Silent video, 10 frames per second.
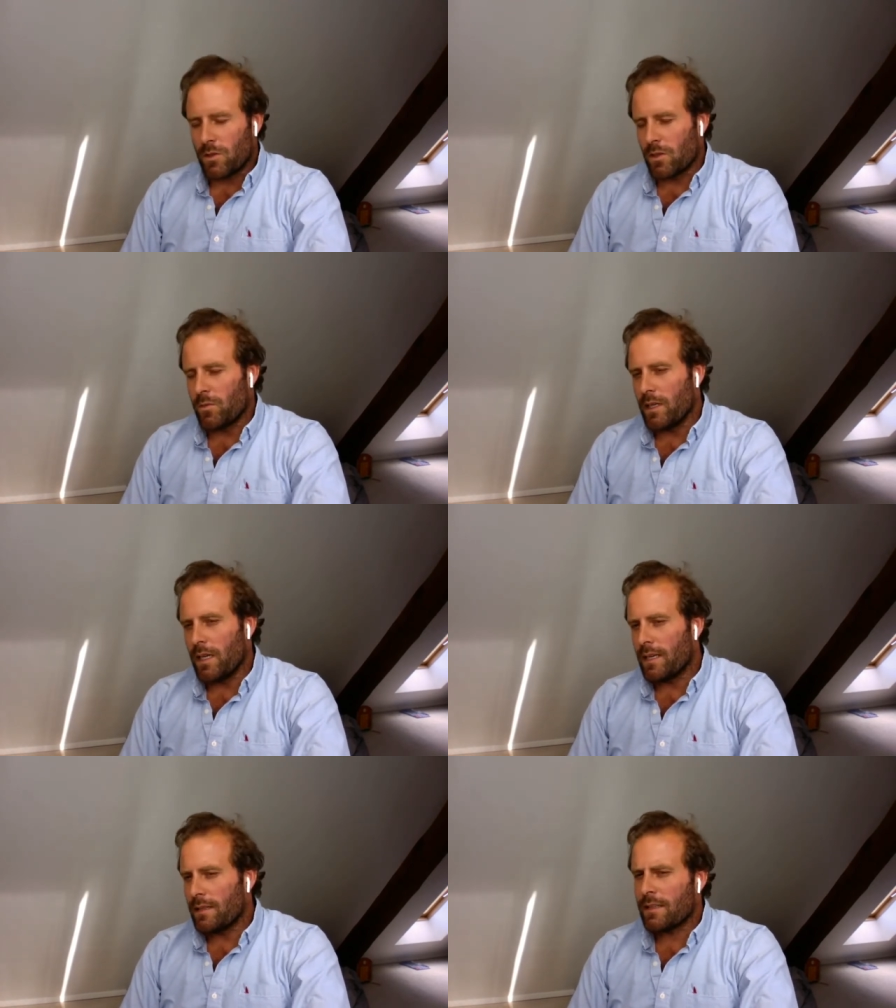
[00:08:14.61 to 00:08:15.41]
we got
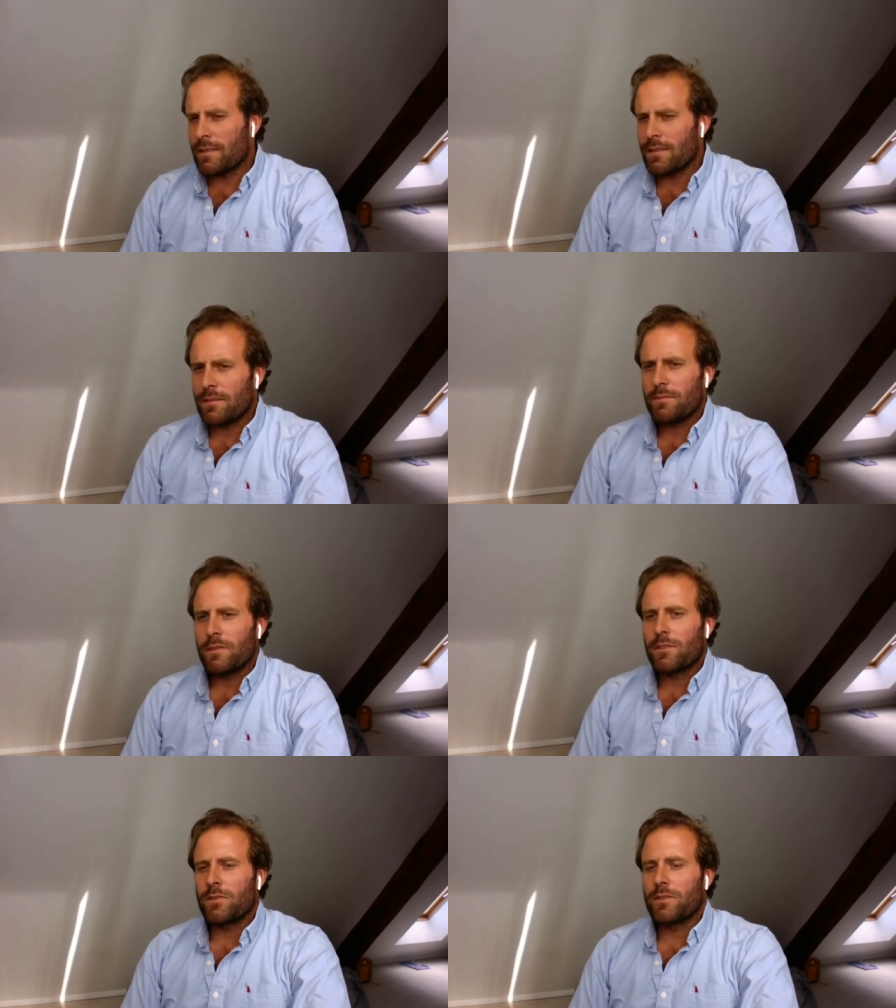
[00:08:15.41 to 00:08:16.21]
really addicted
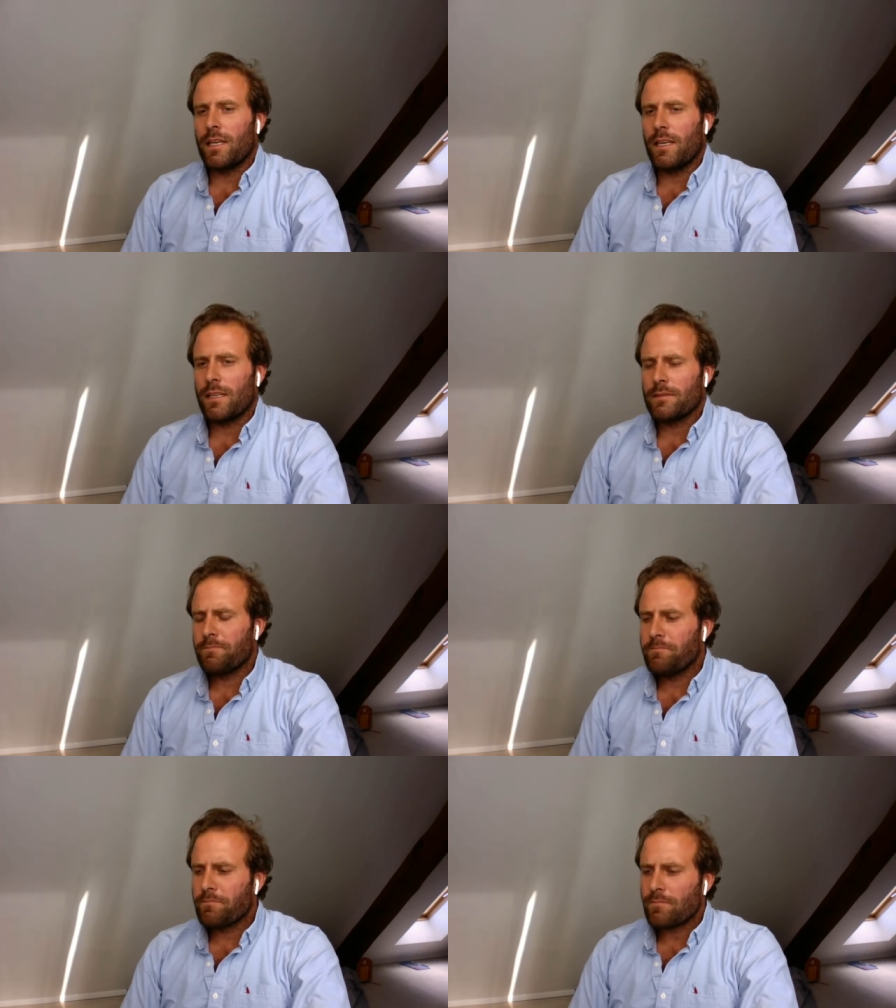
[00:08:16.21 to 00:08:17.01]
to sailing,